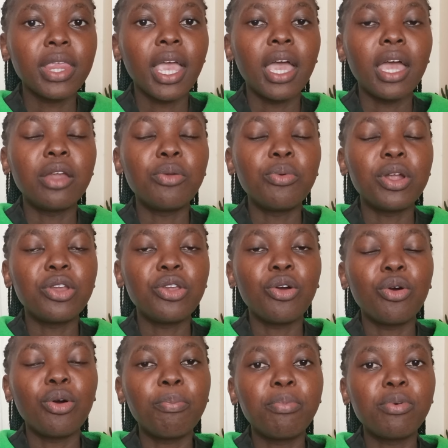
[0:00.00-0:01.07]
And when
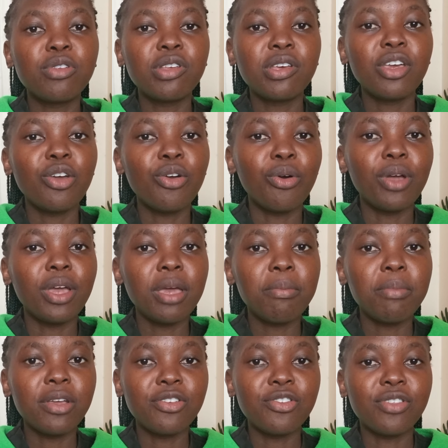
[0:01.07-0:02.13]
you're putting your
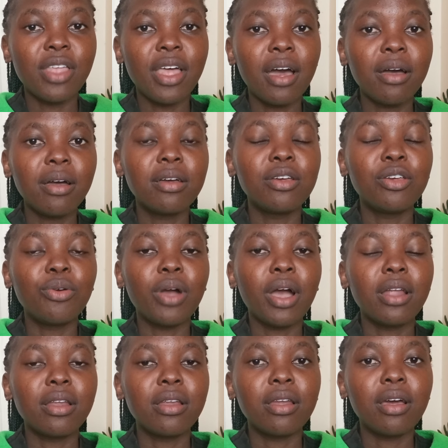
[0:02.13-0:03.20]
image there, you
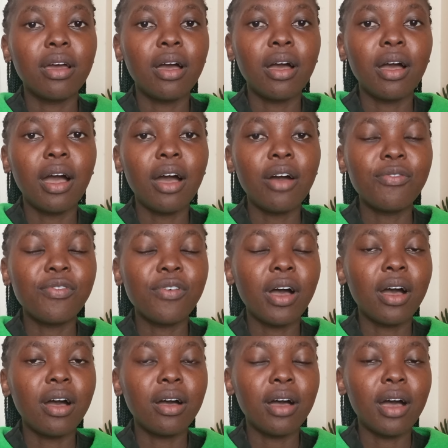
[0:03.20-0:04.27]
can have
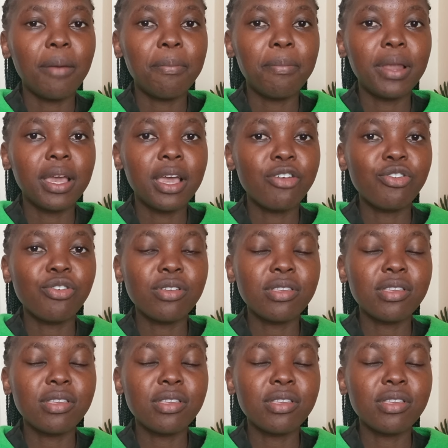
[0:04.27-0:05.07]
applications